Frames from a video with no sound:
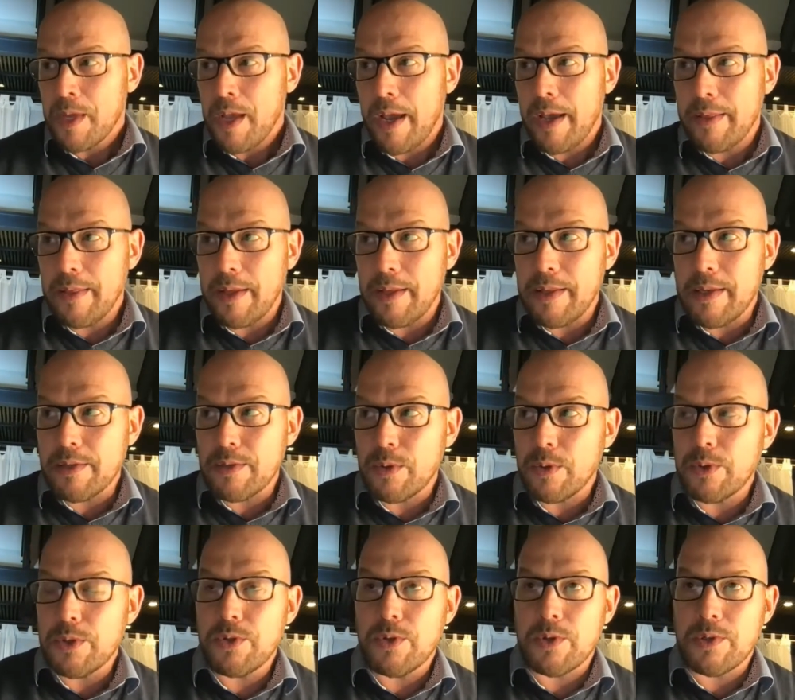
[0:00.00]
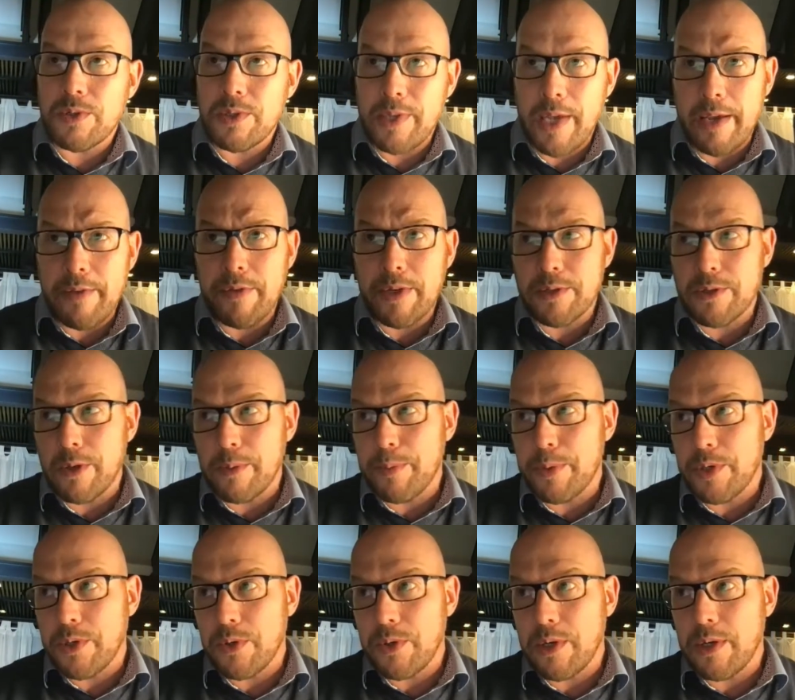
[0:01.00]
And then there's also savings
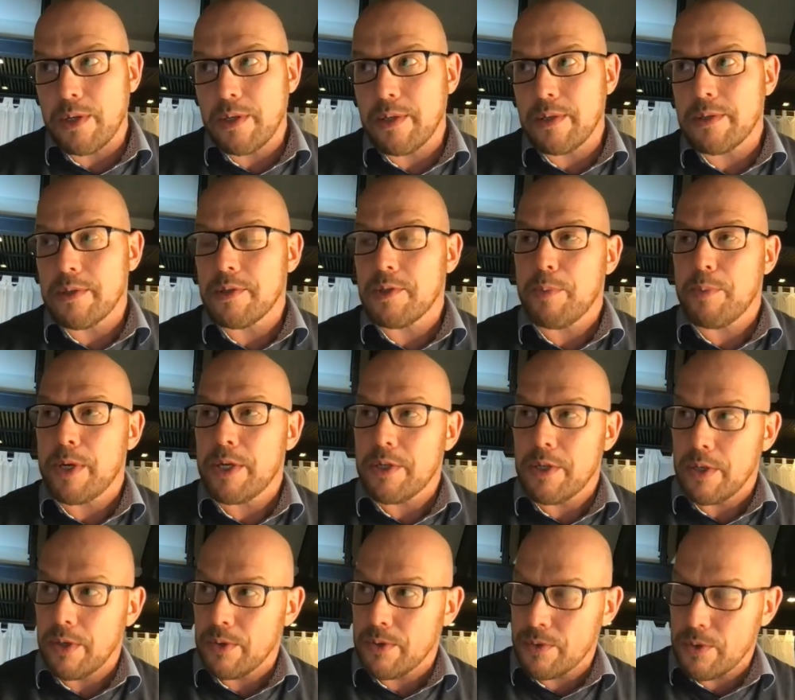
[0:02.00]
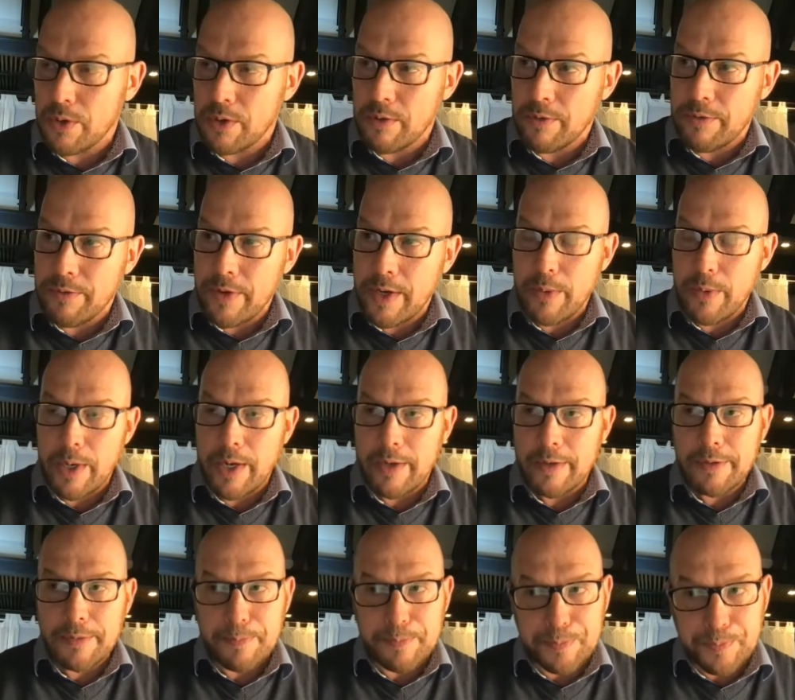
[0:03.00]
opportunities, especially on certain
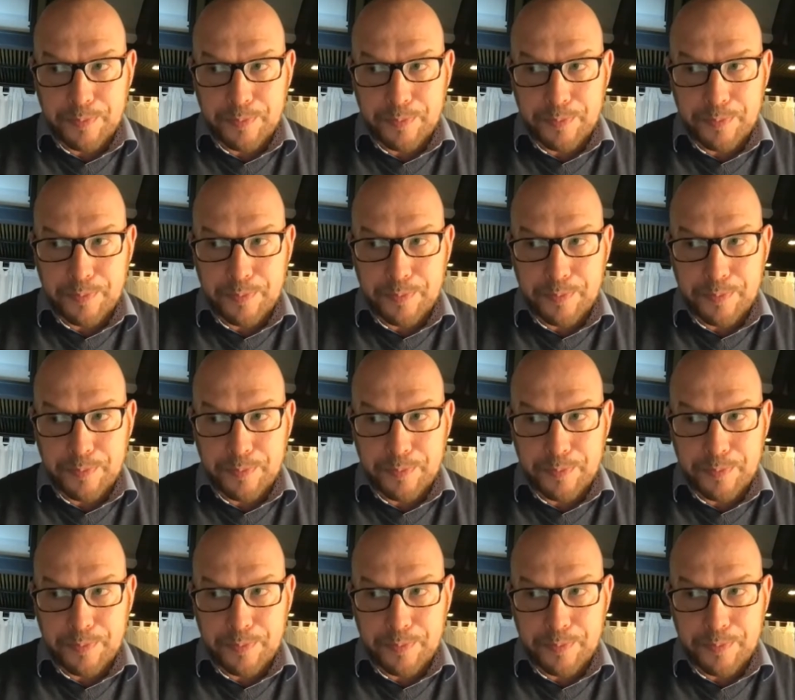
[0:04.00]
fairways